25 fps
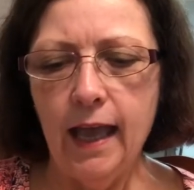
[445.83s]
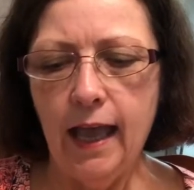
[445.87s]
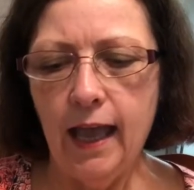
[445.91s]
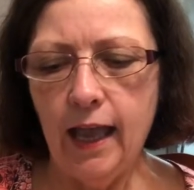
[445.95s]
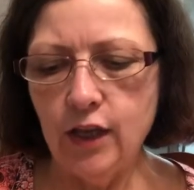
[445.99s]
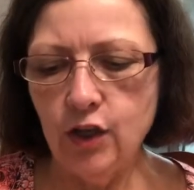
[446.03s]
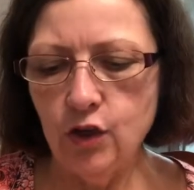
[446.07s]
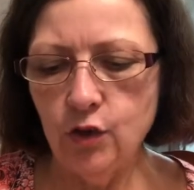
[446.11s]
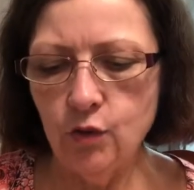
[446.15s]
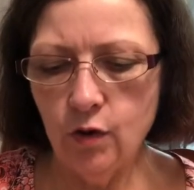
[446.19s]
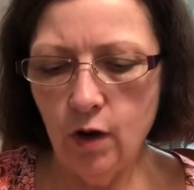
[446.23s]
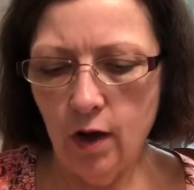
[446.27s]

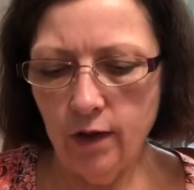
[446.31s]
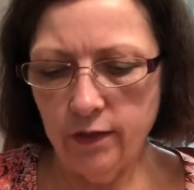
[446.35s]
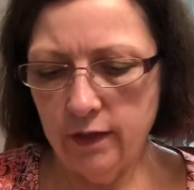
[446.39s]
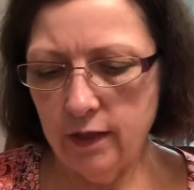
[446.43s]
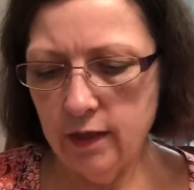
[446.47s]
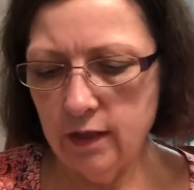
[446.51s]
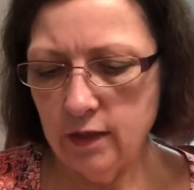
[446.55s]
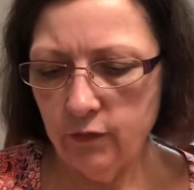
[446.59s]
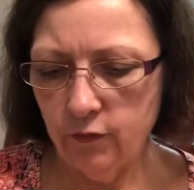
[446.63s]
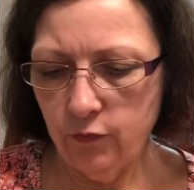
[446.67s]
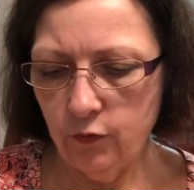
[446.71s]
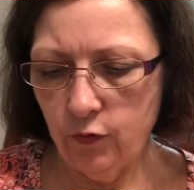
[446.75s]
And you got
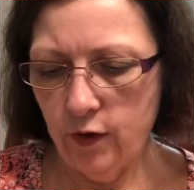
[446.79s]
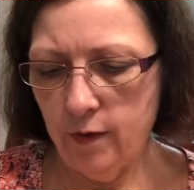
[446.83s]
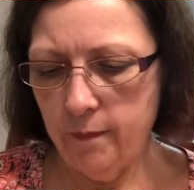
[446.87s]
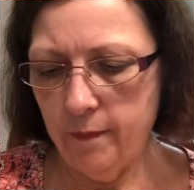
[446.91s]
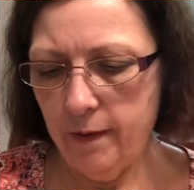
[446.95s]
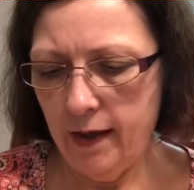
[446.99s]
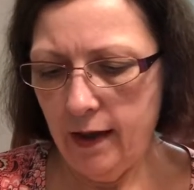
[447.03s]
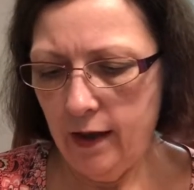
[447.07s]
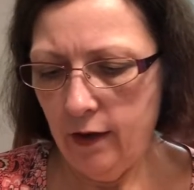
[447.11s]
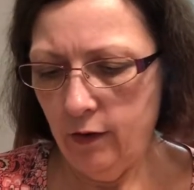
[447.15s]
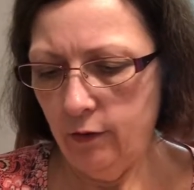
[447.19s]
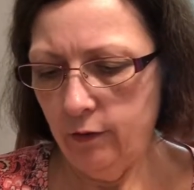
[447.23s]
this free
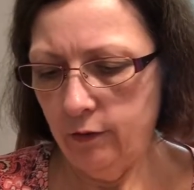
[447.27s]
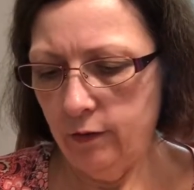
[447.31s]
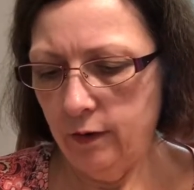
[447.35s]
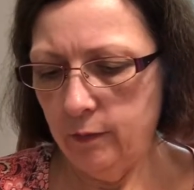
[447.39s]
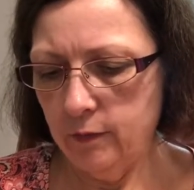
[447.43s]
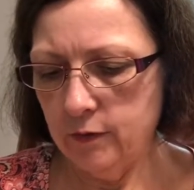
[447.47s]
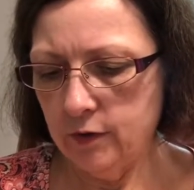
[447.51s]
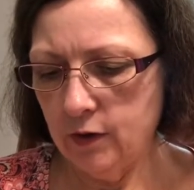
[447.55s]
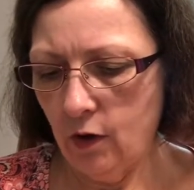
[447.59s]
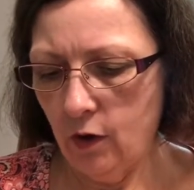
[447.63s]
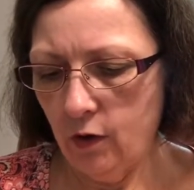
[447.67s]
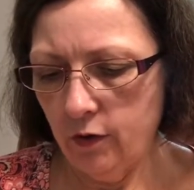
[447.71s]
pattern. It
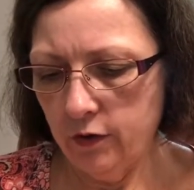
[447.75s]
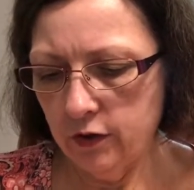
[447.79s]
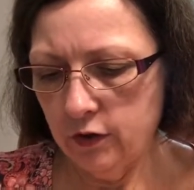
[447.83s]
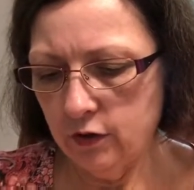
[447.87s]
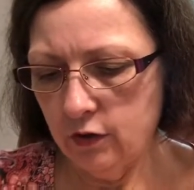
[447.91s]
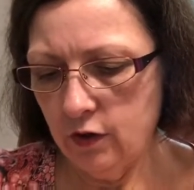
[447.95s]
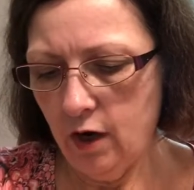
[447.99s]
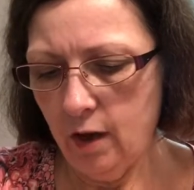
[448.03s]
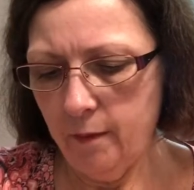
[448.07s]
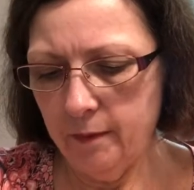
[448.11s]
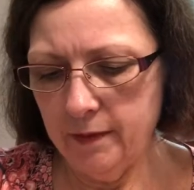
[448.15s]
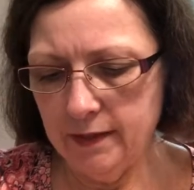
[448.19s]
was called the
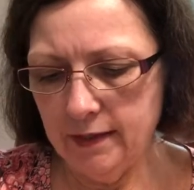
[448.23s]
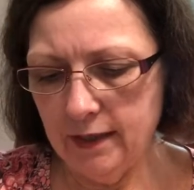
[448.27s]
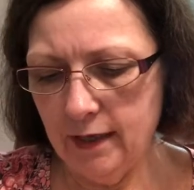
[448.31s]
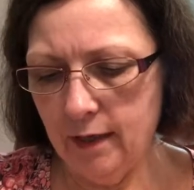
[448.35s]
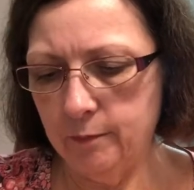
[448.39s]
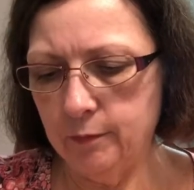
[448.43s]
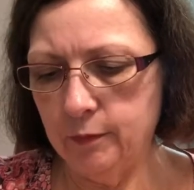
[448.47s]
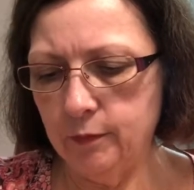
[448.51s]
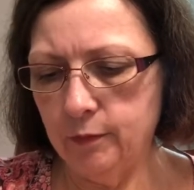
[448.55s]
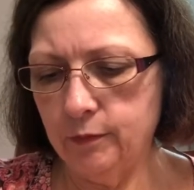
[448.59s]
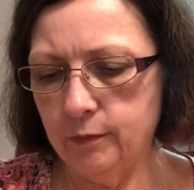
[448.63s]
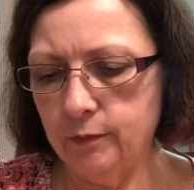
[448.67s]
Tsunami
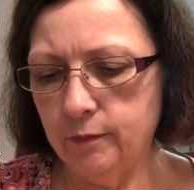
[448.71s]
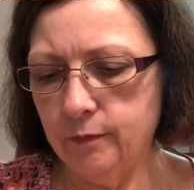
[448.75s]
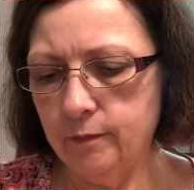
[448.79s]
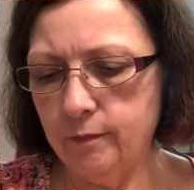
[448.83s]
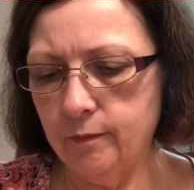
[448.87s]
Sampler.